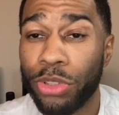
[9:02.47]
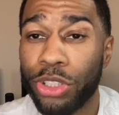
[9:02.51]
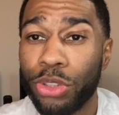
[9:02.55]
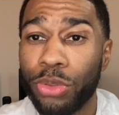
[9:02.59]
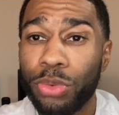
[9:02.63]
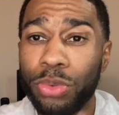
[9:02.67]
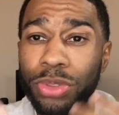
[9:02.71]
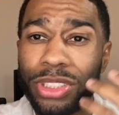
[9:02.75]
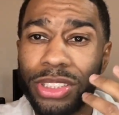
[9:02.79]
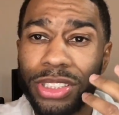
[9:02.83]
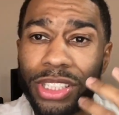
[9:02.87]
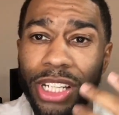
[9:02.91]
when
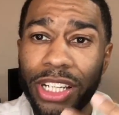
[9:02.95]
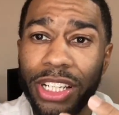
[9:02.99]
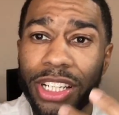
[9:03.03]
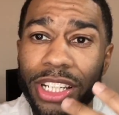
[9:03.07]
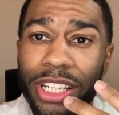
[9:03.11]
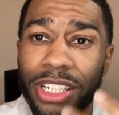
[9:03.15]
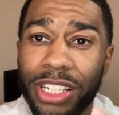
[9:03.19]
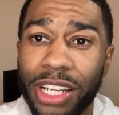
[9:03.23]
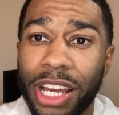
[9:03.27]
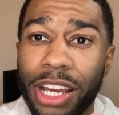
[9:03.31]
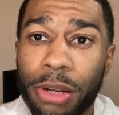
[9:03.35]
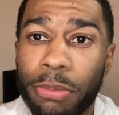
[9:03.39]
you stay
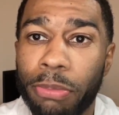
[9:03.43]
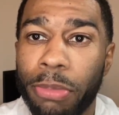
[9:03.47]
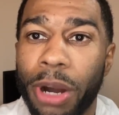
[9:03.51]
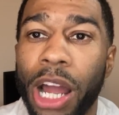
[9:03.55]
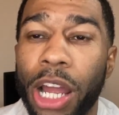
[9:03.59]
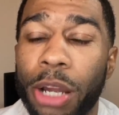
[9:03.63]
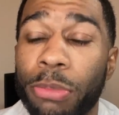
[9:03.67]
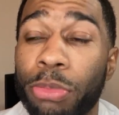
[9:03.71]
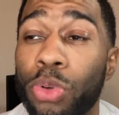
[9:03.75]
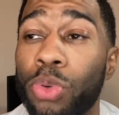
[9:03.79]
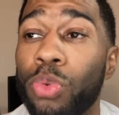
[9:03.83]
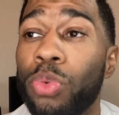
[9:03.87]
in that
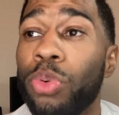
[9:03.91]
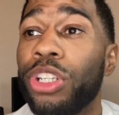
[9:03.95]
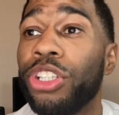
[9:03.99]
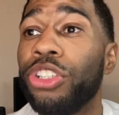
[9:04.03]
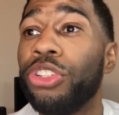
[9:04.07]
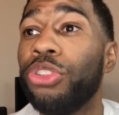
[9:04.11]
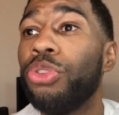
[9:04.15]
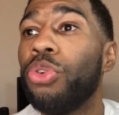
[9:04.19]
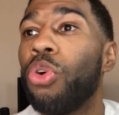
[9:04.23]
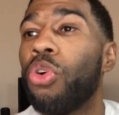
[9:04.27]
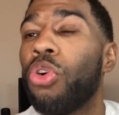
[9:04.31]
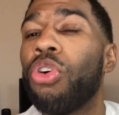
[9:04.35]
Bible,
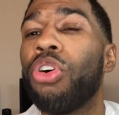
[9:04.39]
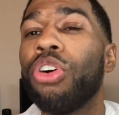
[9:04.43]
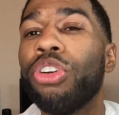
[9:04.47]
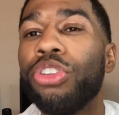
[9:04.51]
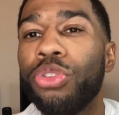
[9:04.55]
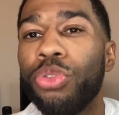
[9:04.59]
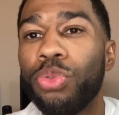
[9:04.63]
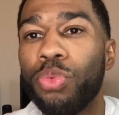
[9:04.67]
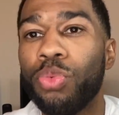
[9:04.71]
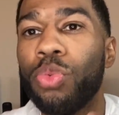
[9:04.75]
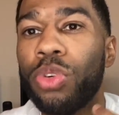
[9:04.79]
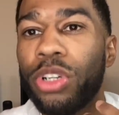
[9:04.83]
when all
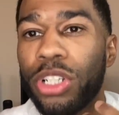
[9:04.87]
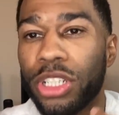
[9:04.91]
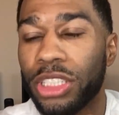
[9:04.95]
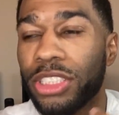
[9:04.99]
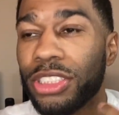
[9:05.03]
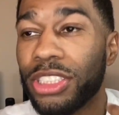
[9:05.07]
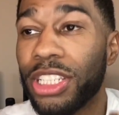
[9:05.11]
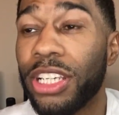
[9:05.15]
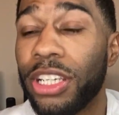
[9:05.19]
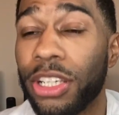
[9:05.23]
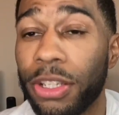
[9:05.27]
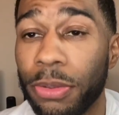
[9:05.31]
you want
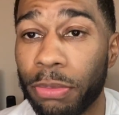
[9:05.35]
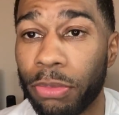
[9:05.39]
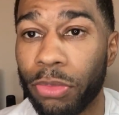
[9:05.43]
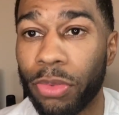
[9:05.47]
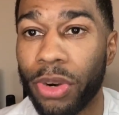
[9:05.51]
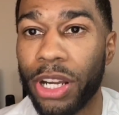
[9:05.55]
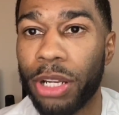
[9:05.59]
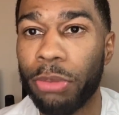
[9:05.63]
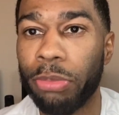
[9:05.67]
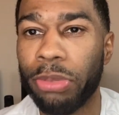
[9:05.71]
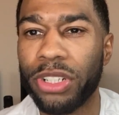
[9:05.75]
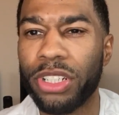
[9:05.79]
is Him,
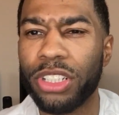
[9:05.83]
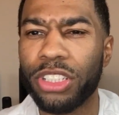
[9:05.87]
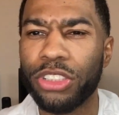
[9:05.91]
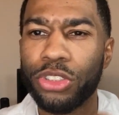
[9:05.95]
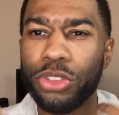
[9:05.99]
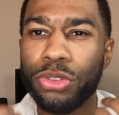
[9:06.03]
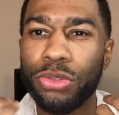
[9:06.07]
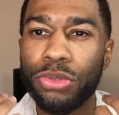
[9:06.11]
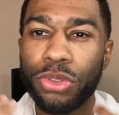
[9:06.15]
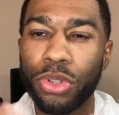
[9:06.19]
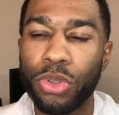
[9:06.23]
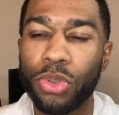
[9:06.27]
right?
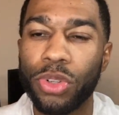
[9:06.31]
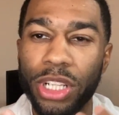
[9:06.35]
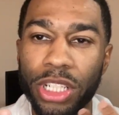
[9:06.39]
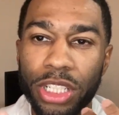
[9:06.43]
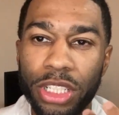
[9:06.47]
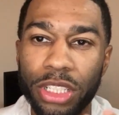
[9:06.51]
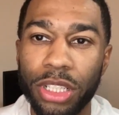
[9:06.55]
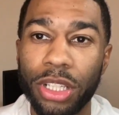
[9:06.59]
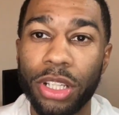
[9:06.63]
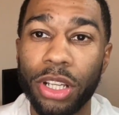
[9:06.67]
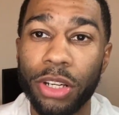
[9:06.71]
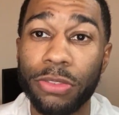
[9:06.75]
Because you know that
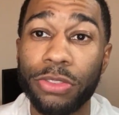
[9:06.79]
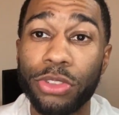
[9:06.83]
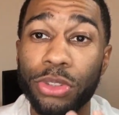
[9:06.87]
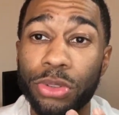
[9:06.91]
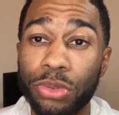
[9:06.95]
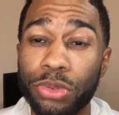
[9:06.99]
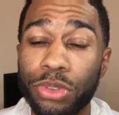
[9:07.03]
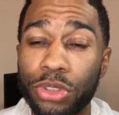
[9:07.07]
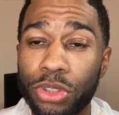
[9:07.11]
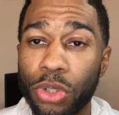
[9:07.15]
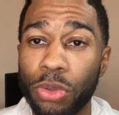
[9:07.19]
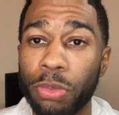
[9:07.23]
He loves
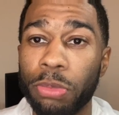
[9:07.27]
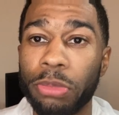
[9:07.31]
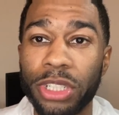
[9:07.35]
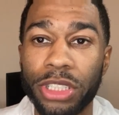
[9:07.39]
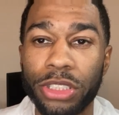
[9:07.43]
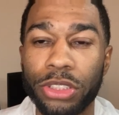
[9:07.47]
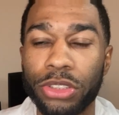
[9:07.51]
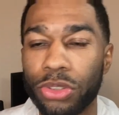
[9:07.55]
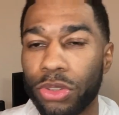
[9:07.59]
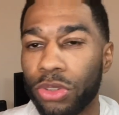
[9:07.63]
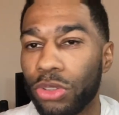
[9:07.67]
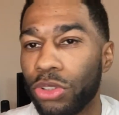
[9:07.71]
you so
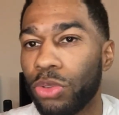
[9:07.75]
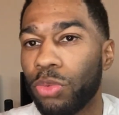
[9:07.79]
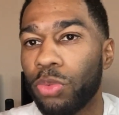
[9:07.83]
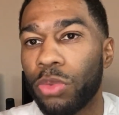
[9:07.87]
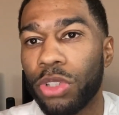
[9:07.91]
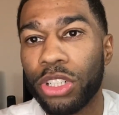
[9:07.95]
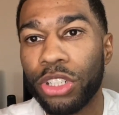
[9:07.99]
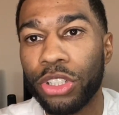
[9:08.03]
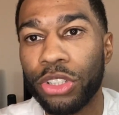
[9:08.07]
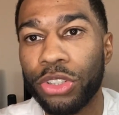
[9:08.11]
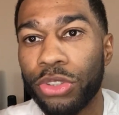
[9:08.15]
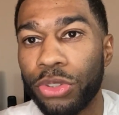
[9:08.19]
much. All you
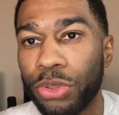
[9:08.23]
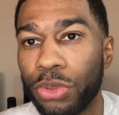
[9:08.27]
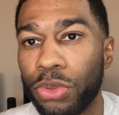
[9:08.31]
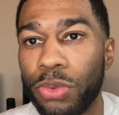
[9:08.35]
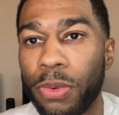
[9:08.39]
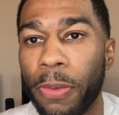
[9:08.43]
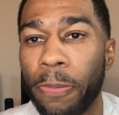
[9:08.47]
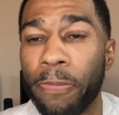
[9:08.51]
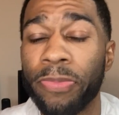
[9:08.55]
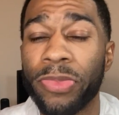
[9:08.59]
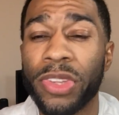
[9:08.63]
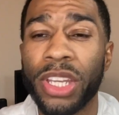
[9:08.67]
want to
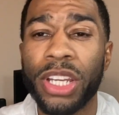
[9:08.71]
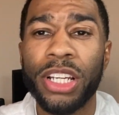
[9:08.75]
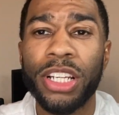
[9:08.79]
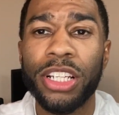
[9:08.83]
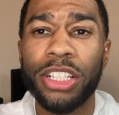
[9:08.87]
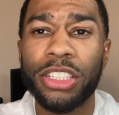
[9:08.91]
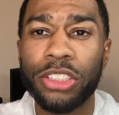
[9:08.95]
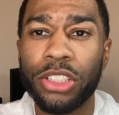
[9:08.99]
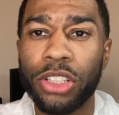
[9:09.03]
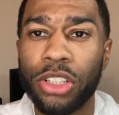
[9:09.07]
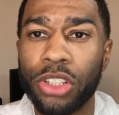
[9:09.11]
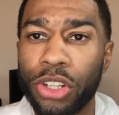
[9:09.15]
do
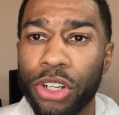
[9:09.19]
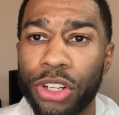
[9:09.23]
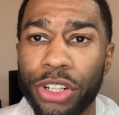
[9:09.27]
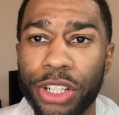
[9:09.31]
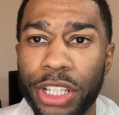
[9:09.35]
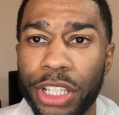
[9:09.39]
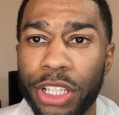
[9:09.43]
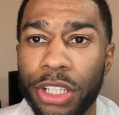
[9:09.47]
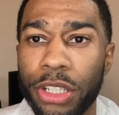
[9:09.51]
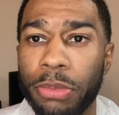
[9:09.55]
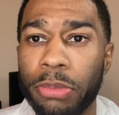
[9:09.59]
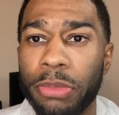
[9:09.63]
is learn
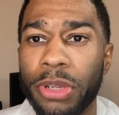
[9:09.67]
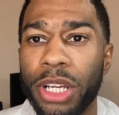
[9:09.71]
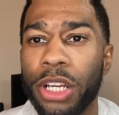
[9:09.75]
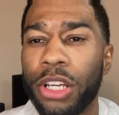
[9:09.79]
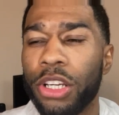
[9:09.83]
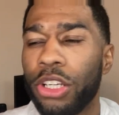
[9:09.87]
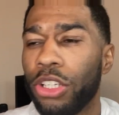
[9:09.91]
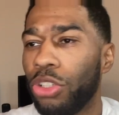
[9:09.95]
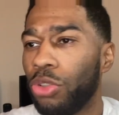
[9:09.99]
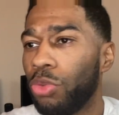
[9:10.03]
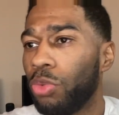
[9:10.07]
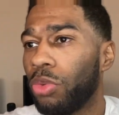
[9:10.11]
Him.
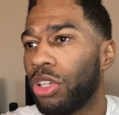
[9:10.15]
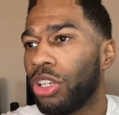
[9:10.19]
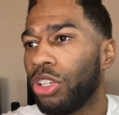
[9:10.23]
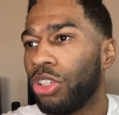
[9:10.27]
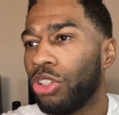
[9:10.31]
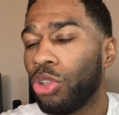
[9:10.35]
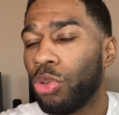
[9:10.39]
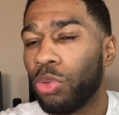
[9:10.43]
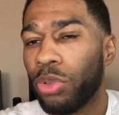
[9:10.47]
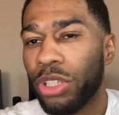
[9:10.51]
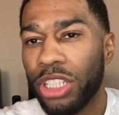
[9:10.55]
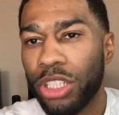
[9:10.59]
You want to
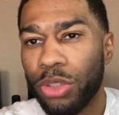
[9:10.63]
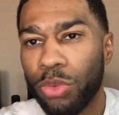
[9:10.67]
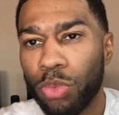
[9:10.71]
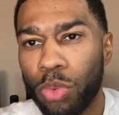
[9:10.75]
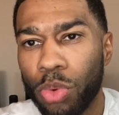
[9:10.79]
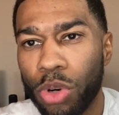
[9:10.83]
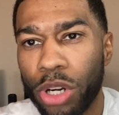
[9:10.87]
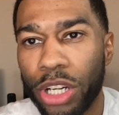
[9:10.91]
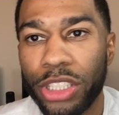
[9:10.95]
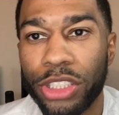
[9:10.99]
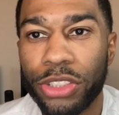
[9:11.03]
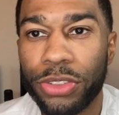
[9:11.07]
know what He
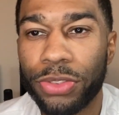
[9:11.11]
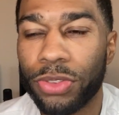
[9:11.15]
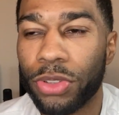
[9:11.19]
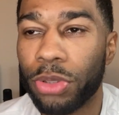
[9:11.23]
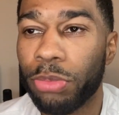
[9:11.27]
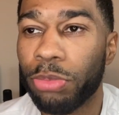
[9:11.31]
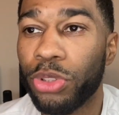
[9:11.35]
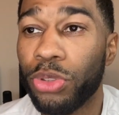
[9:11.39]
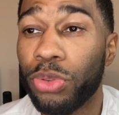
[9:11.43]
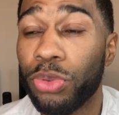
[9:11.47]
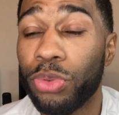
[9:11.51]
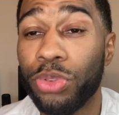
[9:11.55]
wants
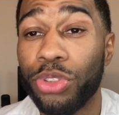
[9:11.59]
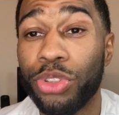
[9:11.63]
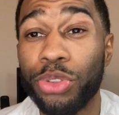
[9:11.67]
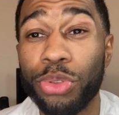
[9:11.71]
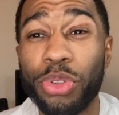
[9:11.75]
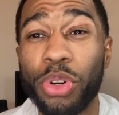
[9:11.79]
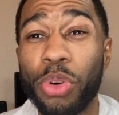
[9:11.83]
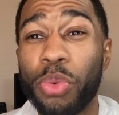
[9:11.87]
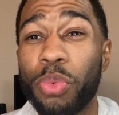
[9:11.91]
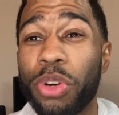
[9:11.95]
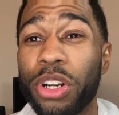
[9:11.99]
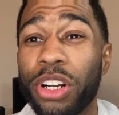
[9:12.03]
from you. You
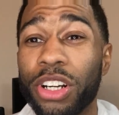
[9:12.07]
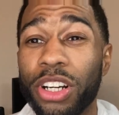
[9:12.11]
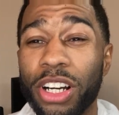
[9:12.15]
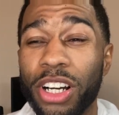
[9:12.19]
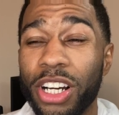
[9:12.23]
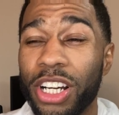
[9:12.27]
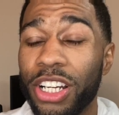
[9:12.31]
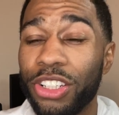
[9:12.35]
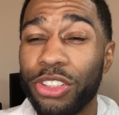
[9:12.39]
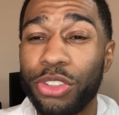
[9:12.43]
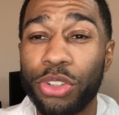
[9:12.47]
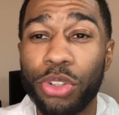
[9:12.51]
don't want to.
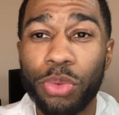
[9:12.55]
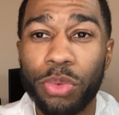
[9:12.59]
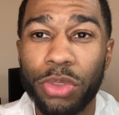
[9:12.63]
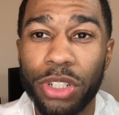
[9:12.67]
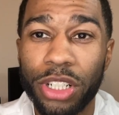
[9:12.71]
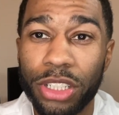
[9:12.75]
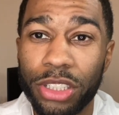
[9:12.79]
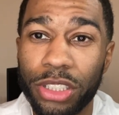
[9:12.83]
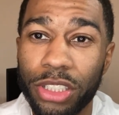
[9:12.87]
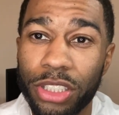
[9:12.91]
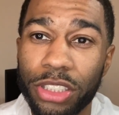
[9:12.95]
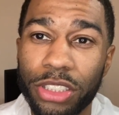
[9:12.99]
You don't
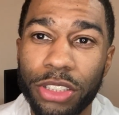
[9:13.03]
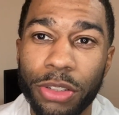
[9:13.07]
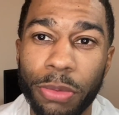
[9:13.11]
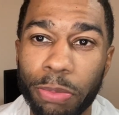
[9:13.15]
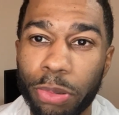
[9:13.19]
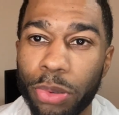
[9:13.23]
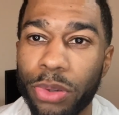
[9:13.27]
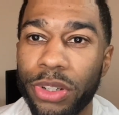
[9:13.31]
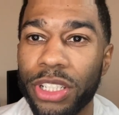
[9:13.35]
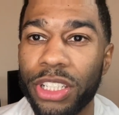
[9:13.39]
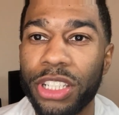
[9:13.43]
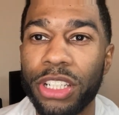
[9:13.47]
want to
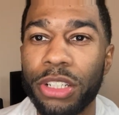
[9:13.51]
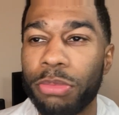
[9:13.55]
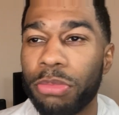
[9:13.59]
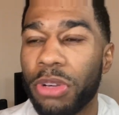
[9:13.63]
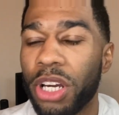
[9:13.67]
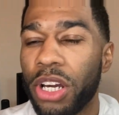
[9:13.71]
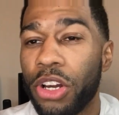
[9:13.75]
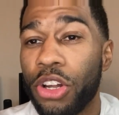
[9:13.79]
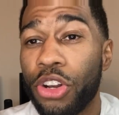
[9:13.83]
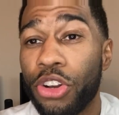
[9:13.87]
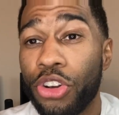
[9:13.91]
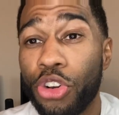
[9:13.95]
disappoint Him
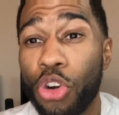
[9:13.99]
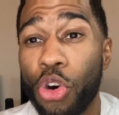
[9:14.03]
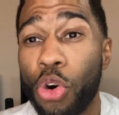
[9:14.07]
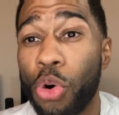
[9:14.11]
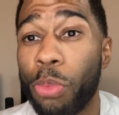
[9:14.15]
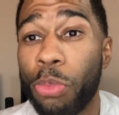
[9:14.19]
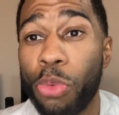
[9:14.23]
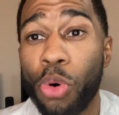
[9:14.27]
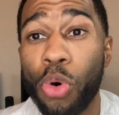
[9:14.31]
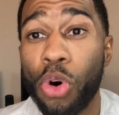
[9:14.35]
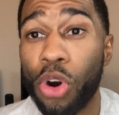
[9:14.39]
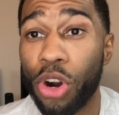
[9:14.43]
no
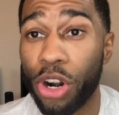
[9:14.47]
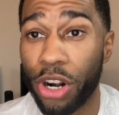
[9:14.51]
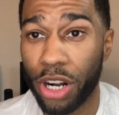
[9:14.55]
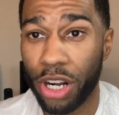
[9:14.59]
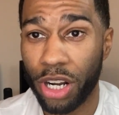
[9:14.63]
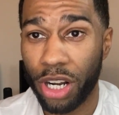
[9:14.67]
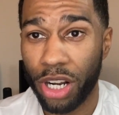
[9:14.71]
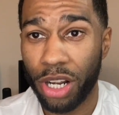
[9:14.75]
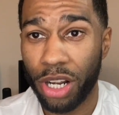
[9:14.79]
more